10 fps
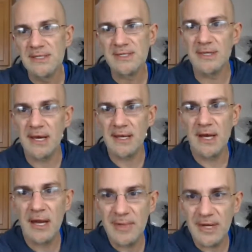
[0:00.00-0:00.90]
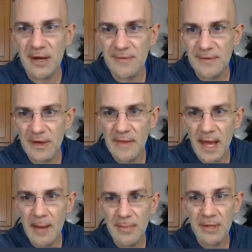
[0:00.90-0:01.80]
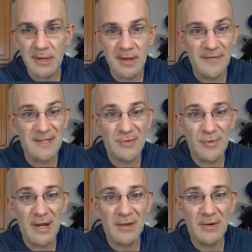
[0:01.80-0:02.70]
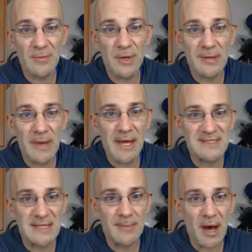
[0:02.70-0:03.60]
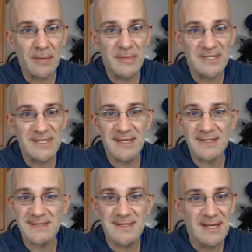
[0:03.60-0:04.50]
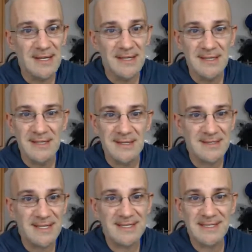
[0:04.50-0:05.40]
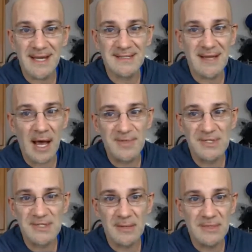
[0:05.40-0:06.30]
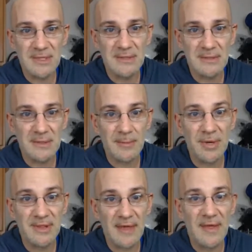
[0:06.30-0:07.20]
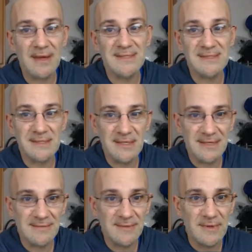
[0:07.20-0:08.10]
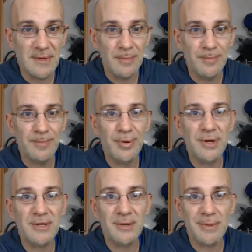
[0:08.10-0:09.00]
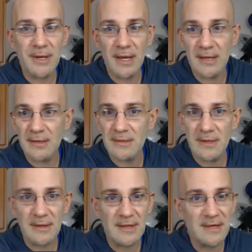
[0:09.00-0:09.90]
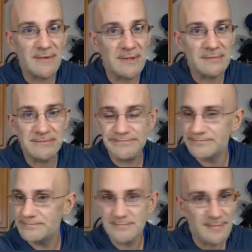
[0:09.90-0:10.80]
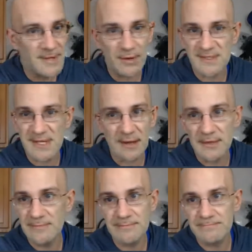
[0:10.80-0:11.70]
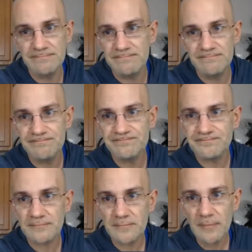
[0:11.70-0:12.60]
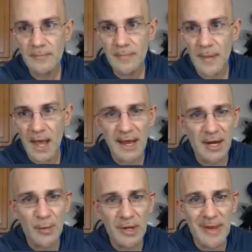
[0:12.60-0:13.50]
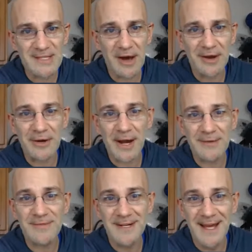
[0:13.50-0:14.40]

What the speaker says: So yeah, you got to be careful on that. But if it's a regular Willie Mays at the bottom, it says 68 tops or something. Put that thing in a sleeve, put it in your bank, leave it. Don't sell it. I got a Willie Mays autograph.